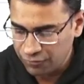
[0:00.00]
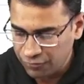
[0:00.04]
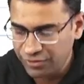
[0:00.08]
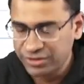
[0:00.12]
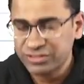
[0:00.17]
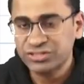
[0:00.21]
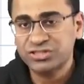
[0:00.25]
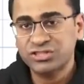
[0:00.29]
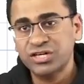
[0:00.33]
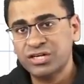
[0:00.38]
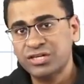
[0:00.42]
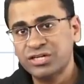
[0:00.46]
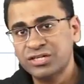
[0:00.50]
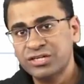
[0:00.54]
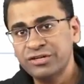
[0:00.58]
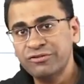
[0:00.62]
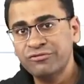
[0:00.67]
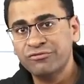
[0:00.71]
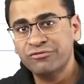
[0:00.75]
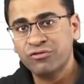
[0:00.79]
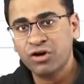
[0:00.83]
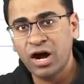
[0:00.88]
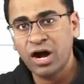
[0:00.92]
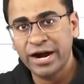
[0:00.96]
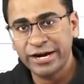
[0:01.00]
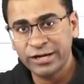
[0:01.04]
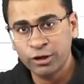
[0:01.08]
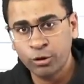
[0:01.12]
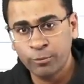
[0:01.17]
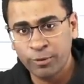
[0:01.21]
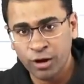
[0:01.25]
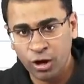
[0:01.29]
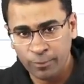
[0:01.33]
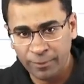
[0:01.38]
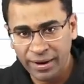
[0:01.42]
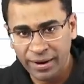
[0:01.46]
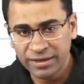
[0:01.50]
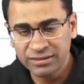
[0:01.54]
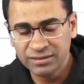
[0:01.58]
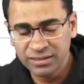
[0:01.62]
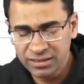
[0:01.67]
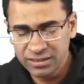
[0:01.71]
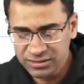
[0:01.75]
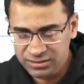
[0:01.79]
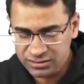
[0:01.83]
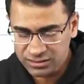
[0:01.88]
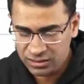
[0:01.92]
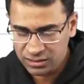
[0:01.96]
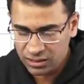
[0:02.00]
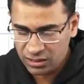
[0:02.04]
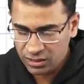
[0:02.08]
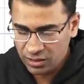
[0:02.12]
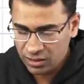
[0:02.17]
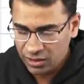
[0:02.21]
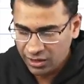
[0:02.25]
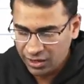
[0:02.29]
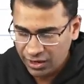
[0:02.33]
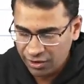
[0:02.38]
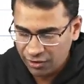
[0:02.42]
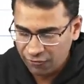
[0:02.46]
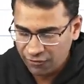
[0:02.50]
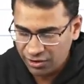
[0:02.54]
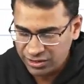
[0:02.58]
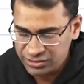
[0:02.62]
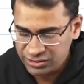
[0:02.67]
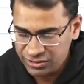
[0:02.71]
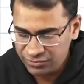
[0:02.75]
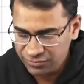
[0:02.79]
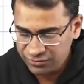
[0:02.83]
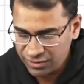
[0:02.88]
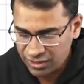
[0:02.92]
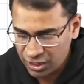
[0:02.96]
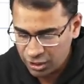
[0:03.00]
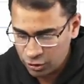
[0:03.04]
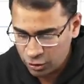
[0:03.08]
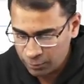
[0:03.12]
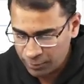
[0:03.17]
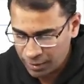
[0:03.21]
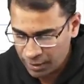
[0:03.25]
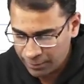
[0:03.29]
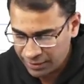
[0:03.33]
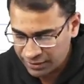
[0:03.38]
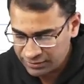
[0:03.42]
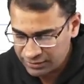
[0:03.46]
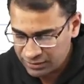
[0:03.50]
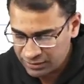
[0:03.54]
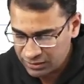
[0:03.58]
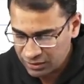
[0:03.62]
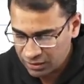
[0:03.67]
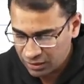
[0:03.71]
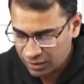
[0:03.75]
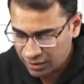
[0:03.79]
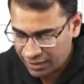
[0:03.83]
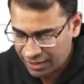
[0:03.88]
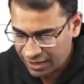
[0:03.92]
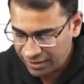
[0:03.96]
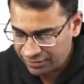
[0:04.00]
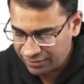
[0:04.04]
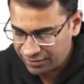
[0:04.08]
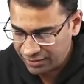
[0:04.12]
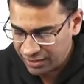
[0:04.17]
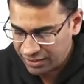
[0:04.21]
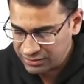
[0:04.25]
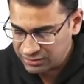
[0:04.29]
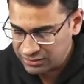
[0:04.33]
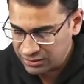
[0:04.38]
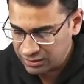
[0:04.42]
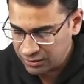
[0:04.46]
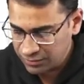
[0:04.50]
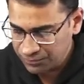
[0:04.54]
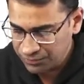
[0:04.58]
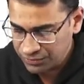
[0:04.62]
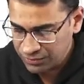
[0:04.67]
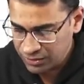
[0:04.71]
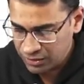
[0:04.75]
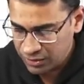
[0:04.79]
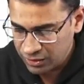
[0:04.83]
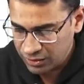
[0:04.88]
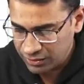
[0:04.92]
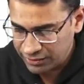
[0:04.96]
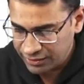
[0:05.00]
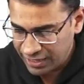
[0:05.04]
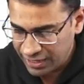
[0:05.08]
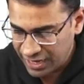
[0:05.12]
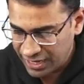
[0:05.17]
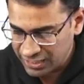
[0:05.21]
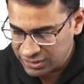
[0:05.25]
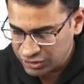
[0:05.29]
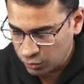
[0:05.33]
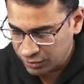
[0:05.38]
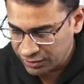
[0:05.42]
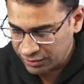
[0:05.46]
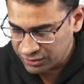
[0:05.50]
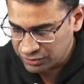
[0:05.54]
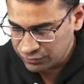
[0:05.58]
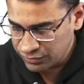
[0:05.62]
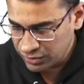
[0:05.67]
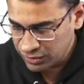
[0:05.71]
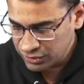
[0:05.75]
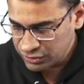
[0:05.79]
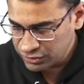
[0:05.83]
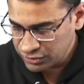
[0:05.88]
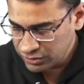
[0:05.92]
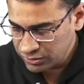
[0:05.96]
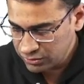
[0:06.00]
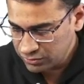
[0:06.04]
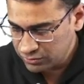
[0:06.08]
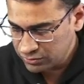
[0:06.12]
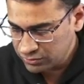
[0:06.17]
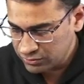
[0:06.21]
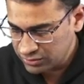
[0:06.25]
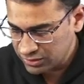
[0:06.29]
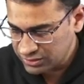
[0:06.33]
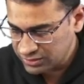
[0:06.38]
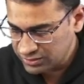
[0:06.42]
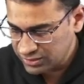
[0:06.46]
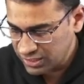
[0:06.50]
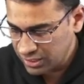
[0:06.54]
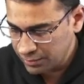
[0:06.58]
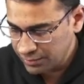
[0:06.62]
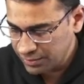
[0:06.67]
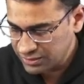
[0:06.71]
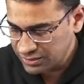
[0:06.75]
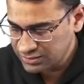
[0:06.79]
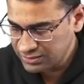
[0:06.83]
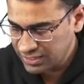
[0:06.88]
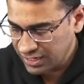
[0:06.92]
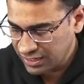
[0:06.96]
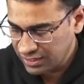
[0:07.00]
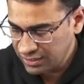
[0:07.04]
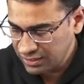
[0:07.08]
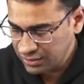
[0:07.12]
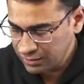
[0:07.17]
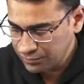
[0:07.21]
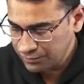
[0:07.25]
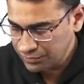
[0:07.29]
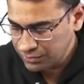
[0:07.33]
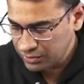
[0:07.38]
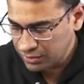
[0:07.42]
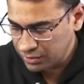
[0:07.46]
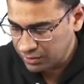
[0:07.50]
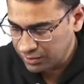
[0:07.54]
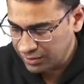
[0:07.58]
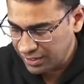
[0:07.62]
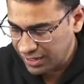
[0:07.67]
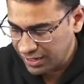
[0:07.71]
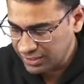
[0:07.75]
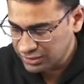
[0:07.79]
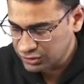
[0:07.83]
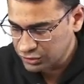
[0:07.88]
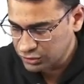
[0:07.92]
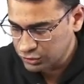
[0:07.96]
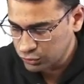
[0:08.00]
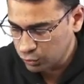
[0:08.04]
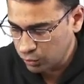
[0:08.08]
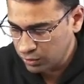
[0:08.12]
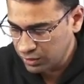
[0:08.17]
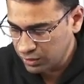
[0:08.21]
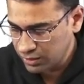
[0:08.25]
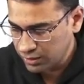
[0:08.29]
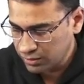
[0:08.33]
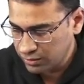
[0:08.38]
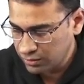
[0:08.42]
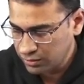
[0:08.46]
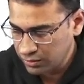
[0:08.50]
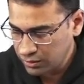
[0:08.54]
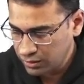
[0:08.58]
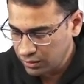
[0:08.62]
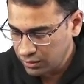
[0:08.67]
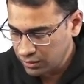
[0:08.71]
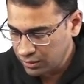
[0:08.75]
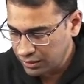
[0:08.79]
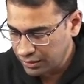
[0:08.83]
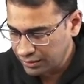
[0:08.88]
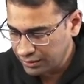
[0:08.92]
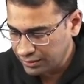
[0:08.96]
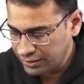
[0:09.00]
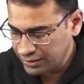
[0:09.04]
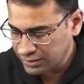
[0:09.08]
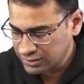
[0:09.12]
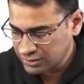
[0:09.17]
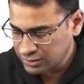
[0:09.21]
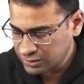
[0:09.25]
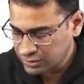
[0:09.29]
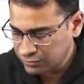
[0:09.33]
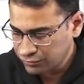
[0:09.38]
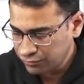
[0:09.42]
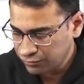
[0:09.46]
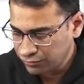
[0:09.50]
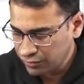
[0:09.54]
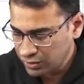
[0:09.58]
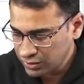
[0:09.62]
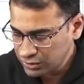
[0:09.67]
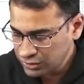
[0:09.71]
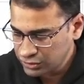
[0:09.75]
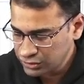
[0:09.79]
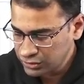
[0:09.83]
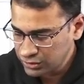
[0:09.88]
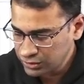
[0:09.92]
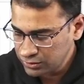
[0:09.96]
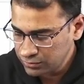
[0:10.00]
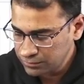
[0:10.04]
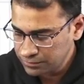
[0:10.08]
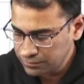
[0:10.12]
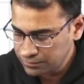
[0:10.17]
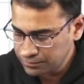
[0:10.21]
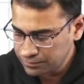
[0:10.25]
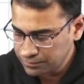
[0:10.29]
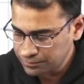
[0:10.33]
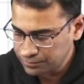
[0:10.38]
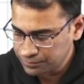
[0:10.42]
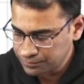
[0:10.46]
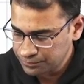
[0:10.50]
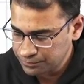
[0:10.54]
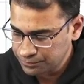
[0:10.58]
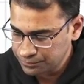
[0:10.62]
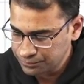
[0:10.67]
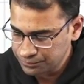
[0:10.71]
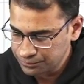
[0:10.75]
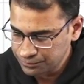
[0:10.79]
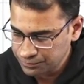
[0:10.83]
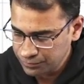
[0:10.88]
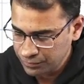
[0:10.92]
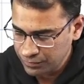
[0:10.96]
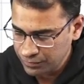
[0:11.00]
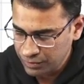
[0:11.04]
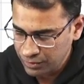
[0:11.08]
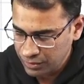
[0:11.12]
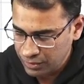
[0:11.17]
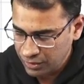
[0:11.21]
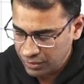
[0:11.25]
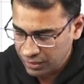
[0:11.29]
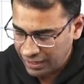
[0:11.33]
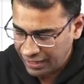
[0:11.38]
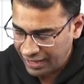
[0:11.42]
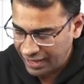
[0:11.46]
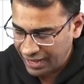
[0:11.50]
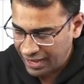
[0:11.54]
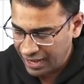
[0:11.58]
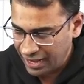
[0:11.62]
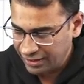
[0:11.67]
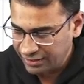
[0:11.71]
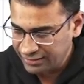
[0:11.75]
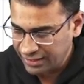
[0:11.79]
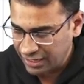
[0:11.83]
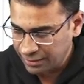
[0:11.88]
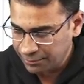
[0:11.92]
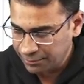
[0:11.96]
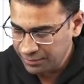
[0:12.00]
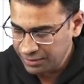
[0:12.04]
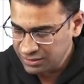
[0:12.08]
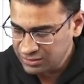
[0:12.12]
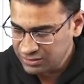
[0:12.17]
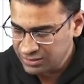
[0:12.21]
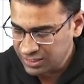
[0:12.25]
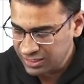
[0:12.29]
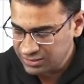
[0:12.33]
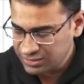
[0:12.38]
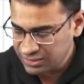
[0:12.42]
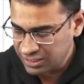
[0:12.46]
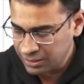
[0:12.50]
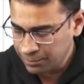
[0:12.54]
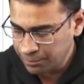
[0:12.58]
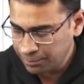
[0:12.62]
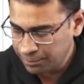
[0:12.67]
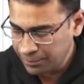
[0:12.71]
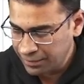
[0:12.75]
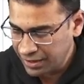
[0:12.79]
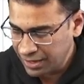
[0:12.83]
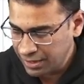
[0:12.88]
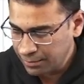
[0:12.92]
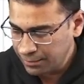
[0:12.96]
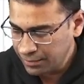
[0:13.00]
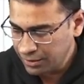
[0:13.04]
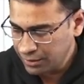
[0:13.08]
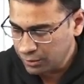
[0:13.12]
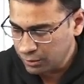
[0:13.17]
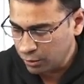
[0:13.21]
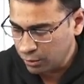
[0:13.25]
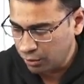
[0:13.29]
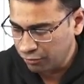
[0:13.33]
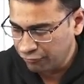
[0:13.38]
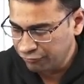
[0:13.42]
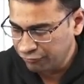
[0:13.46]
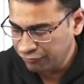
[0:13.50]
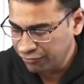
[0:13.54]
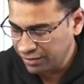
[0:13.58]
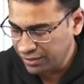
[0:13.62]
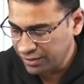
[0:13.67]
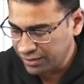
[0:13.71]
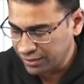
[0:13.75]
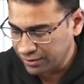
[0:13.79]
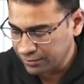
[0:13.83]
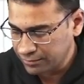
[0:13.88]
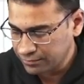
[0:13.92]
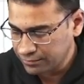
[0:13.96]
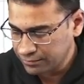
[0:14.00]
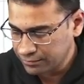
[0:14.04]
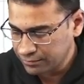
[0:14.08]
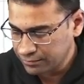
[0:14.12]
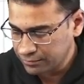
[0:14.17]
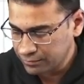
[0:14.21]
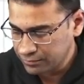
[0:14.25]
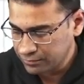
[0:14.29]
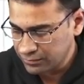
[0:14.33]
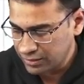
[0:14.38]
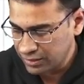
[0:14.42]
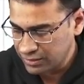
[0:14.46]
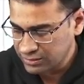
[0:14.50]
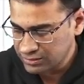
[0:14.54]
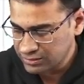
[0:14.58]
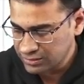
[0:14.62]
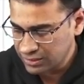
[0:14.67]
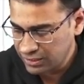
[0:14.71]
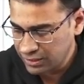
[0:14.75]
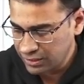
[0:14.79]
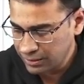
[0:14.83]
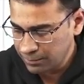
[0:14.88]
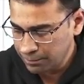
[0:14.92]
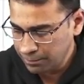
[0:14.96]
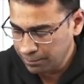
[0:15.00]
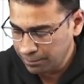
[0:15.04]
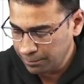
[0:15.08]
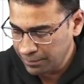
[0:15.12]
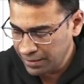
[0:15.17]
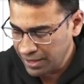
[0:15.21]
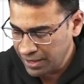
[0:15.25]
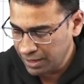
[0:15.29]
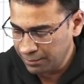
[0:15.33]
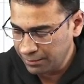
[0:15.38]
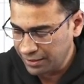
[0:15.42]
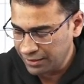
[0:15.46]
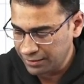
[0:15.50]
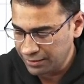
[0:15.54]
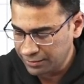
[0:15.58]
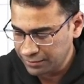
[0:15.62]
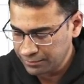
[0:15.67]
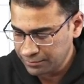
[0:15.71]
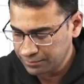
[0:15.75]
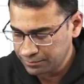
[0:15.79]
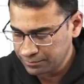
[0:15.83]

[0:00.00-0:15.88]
restrictive cardiomyopathies in restrictive cardiomyopathy again there is the diastolic dysfunction the same exactly diastolic dysfunction and that means there is impairment of filling there is impairment